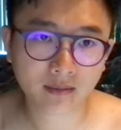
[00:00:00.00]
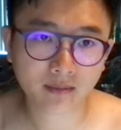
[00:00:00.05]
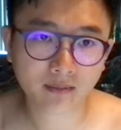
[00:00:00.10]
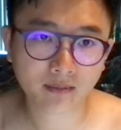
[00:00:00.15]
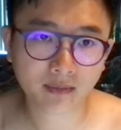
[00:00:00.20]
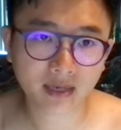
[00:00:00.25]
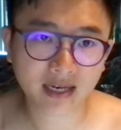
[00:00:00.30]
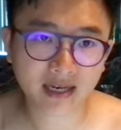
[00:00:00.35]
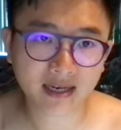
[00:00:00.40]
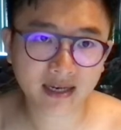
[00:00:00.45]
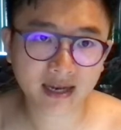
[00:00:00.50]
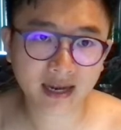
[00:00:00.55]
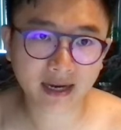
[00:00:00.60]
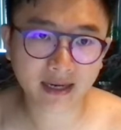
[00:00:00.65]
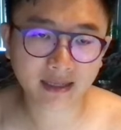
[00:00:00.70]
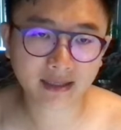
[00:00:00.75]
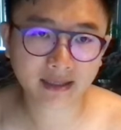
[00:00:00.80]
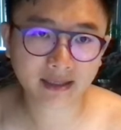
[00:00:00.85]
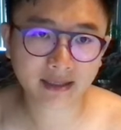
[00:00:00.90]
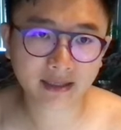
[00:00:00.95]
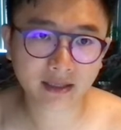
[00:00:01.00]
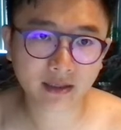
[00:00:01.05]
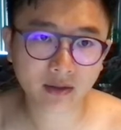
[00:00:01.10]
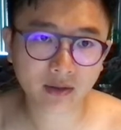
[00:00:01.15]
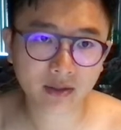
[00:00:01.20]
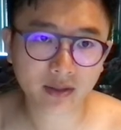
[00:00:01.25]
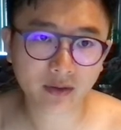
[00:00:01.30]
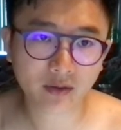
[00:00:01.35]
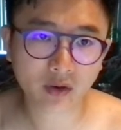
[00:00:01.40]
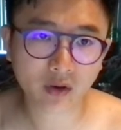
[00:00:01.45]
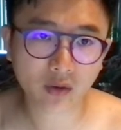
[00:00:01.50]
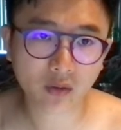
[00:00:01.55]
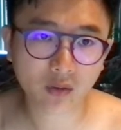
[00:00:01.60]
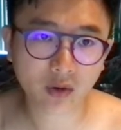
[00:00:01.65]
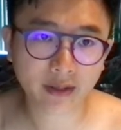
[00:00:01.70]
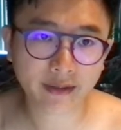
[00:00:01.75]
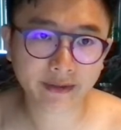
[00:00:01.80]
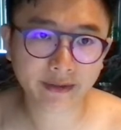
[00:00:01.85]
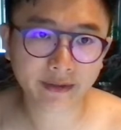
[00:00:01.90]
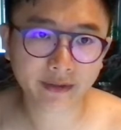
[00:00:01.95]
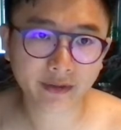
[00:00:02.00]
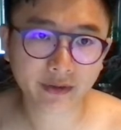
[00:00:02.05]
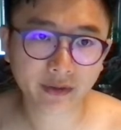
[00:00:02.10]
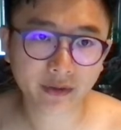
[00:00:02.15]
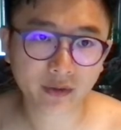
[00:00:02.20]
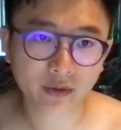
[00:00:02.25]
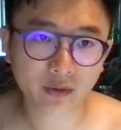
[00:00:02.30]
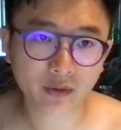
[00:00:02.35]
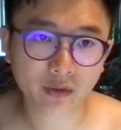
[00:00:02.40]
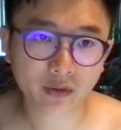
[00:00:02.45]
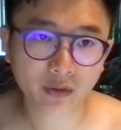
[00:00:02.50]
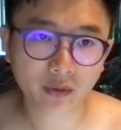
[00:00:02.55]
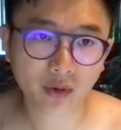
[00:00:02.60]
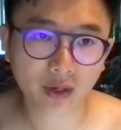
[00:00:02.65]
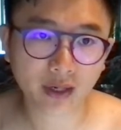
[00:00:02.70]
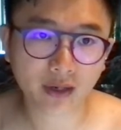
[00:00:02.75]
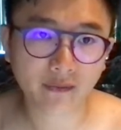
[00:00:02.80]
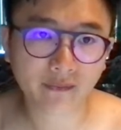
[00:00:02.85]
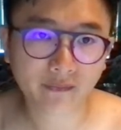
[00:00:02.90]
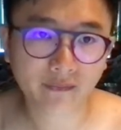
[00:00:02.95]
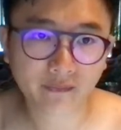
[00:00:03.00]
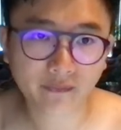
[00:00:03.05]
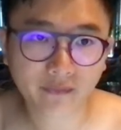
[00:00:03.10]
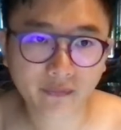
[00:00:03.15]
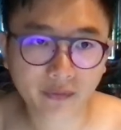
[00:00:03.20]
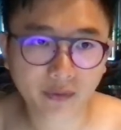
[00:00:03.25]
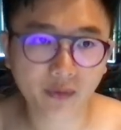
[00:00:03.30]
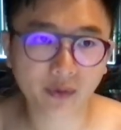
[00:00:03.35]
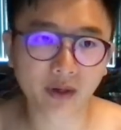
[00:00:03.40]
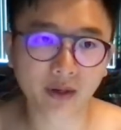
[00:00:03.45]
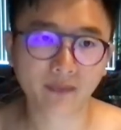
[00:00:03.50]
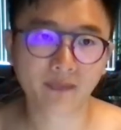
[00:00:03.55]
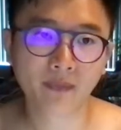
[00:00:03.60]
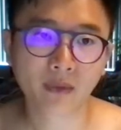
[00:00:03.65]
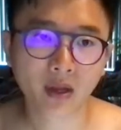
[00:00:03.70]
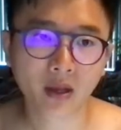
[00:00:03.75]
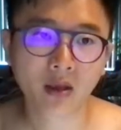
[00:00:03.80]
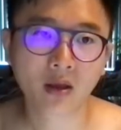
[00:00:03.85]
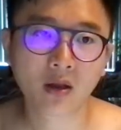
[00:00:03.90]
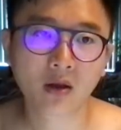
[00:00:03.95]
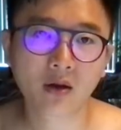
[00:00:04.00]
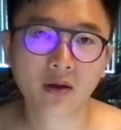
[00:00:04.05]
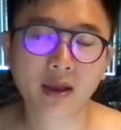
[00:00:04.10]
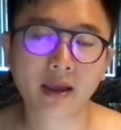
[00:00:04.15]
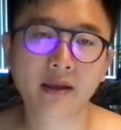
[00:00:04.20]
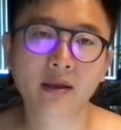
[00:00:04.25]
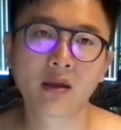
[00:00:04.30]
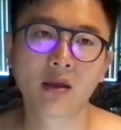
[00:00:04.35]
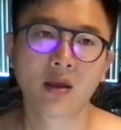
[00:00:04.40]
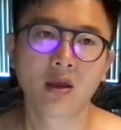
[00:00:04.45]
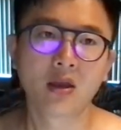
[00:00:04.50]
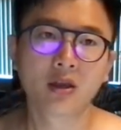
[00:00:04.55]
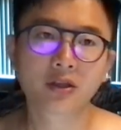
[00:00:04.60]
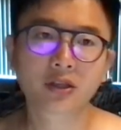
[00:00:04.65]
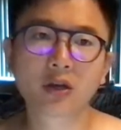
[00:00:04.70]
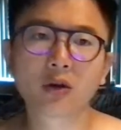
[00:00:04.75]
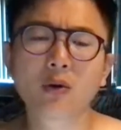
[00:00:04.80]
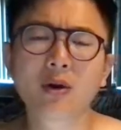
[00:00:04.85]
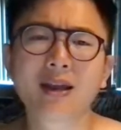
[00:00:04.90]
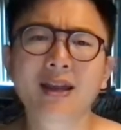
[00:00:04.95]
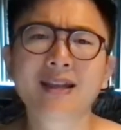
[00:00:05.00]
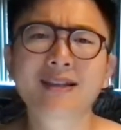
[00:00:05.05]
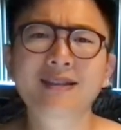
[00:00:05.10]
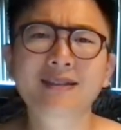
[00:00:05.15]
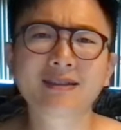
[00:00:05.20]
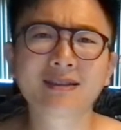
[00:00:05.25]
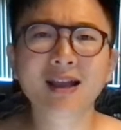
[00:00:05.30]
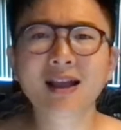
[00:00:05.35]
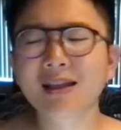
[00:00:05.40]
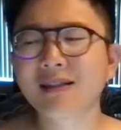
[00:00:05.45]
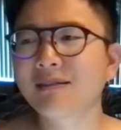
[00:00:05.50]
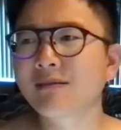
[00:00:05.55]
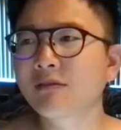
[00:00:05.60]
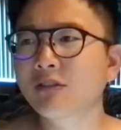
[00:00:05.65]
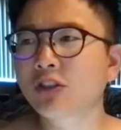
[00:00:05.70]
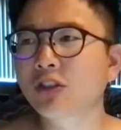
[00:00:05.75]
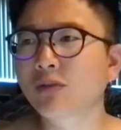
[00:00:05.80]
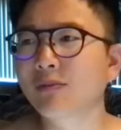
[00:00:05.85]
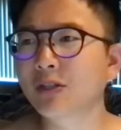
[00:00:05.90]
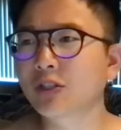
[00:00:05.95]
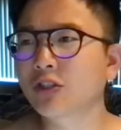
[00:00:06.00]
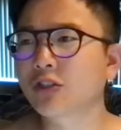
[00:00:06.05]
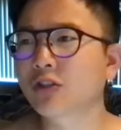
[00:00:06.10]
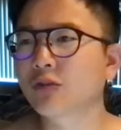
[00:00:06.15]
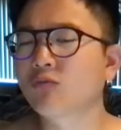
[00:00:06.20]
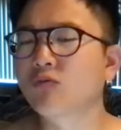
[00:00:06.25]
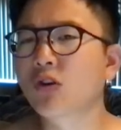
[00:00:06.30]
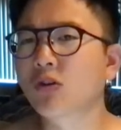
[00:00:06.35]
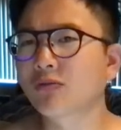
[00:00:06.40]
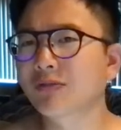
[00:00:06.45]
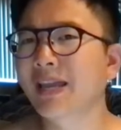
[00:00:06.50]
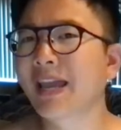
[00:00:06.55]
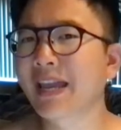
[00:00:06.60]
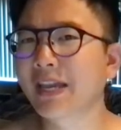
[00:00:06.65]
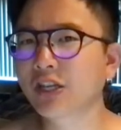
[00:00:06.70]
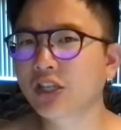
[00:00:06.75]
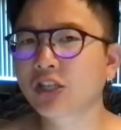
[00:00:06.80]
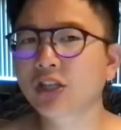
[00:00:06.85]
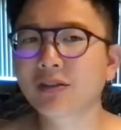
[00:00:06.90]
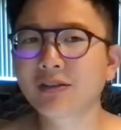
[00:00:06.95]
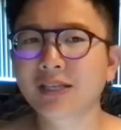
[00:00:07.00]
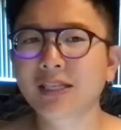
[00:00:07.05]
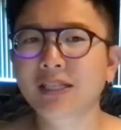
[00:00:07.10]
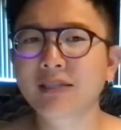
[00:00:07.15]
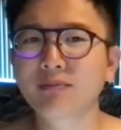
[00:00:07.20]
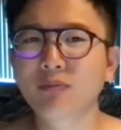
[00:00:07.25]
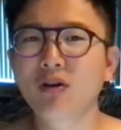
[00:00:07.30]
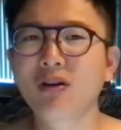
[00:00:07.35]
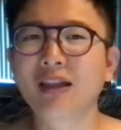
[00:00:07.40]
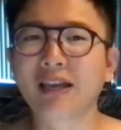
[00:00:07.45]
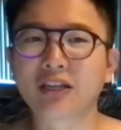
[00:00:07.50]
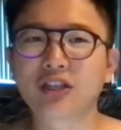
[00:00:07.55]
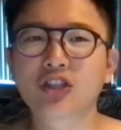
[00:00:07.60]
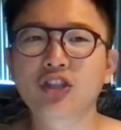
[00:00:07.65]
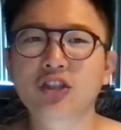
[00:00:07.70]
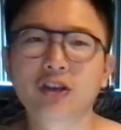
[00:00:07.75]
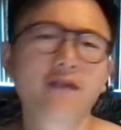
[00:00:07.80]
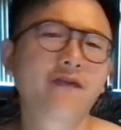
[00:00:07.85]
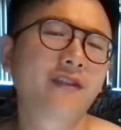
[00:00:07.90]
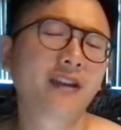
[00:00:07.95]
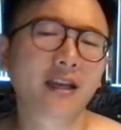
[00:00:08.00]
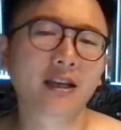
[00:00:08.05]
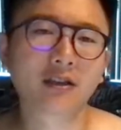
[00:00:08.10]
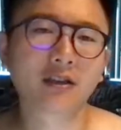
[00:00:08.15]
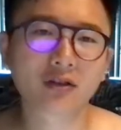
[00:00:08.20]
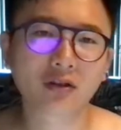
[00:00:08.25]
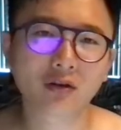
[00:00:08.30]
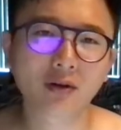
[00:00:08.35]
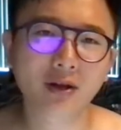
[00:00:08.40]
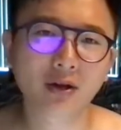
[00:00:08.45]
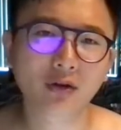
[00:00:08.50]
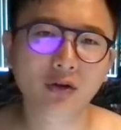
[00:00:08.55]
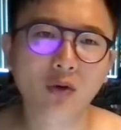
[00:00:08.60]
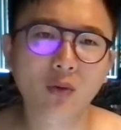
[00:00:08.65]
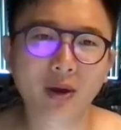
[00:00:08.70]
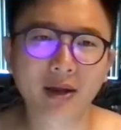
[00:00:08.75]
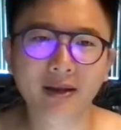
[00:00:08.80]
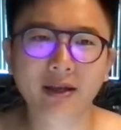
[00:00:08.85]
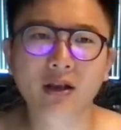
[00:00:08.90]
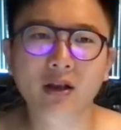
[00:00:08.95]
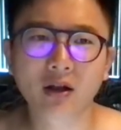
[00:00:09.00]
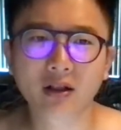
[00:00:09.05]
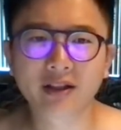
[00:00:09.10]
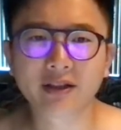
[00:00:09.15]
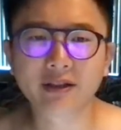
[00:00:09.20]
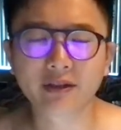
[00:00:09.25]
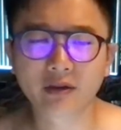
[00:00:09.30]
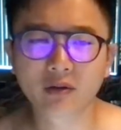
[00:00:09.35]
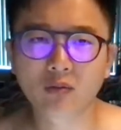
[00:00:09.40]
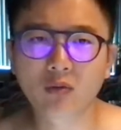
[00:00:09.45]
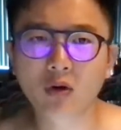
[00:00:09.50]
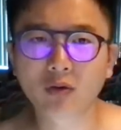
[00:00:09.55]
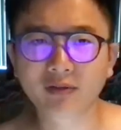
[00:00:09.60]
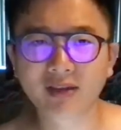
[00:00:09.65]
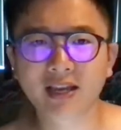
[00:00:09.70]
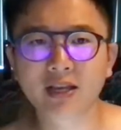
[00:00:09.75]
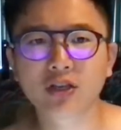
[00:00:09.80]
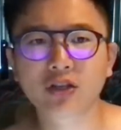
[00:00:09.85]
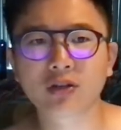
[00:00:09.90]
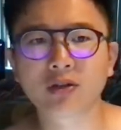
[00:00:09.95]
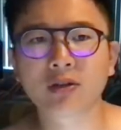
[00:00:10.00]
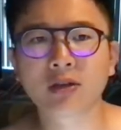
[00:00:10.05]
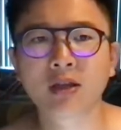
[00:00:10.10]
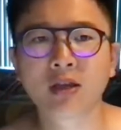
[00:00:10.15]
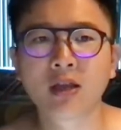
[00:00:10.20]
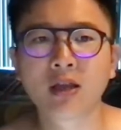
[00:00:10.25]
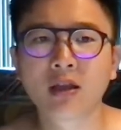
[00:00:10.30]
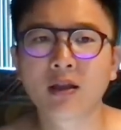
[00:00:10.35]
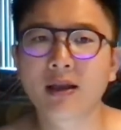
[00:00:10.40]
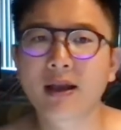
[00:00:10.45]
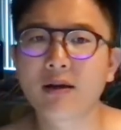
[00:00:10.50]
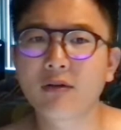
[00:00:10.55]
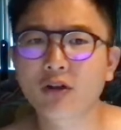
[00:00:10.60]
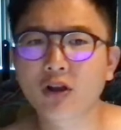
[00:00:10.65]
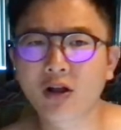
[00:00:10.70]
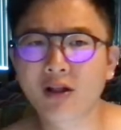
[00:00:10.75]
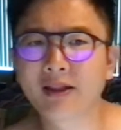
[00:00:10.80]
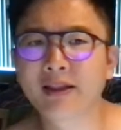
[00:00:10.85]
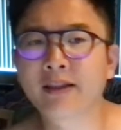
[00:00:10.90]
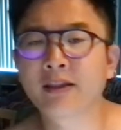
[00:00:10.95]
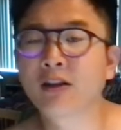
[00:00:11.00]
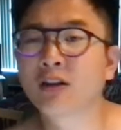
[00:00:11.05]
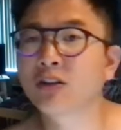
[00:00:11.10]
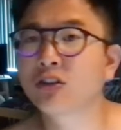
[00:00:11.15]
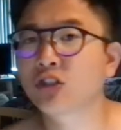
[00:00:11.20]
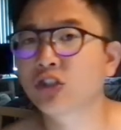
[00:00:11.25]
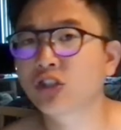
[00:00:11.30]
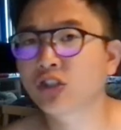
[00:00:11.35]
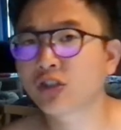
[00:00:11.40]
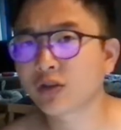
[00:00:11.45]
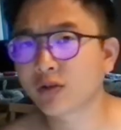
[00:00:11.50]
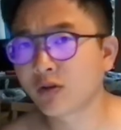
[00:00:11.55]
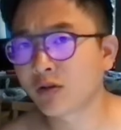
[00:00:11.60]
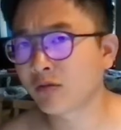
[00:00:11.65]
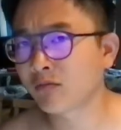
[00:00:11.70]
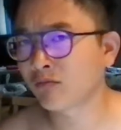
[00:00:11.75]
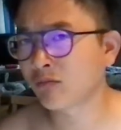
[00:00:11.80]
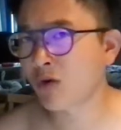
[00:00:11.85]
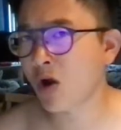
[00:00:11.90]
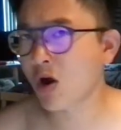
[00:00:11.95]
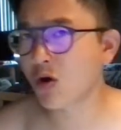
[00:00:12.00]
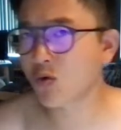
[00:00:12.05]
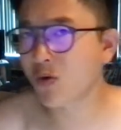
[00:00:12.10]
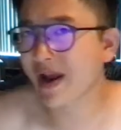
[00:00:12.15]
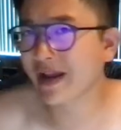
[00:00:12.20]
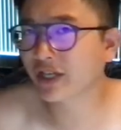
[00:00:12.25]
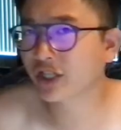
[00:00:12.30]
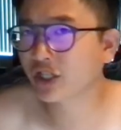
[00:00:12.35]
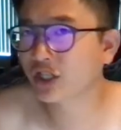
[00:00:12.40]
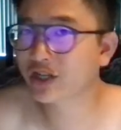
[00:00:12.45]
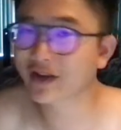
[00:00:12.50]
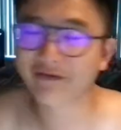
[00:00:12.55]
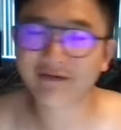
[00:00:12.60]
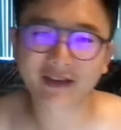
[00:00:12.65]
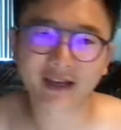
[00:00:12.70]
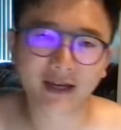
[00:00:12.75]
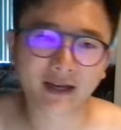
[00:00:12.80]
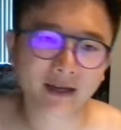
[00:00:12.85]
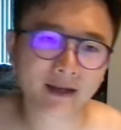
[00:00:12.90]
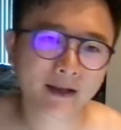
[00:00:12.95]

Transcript: index 0, 1, 2, 3. Okay, so it's not so much rotation, it's more like shifting. So I don't know why they call it rotation. I would call it array shifting.